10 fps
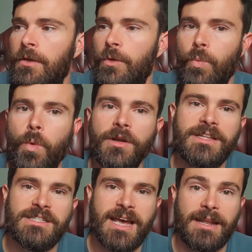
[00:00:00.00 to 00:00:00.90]
1
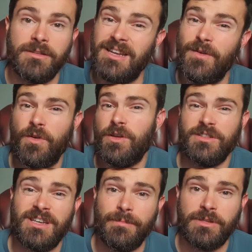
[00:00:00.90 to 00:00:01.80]
in 10, so now we're on
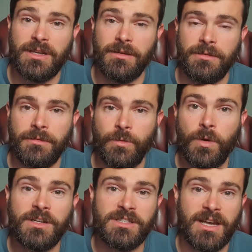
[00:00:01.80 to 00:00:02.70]
10%.
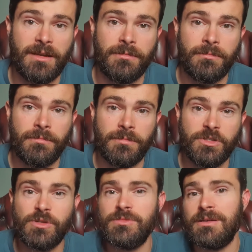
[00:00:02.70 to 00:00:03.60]
1 in 10, and
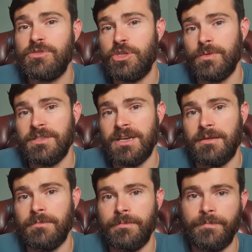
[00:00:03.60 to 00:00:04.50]
sometimes 2 in 10.
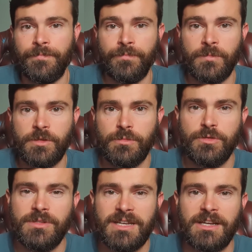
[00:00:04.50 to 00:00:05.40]

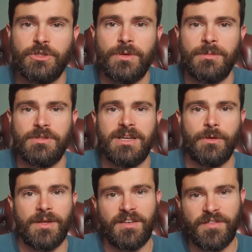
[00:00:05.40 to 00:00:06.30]
Between 10 and 20%
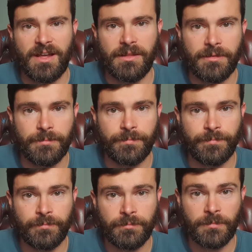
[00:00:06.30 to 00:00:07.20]
where they're failing.
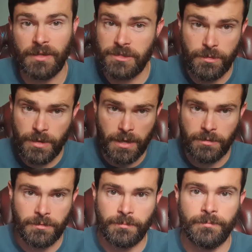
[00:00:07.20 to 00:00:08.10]
And that's okay.
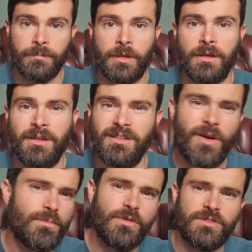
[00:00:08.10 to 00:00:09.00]

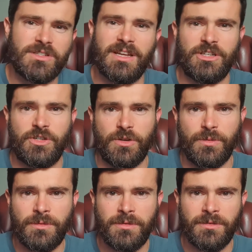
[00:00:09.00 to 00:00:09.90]
Don't move to stage 2,
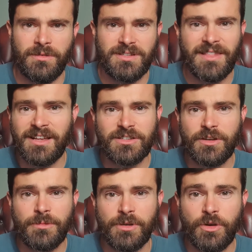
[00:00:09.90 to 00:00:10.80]
because then that's
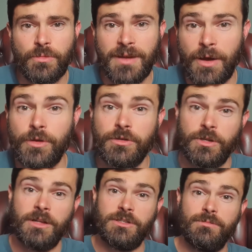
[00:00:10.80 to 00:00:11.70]
going to become, now you're
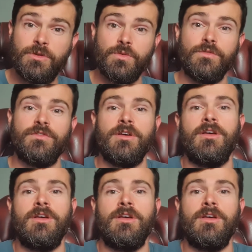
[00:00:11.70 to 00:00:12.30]
starting to move,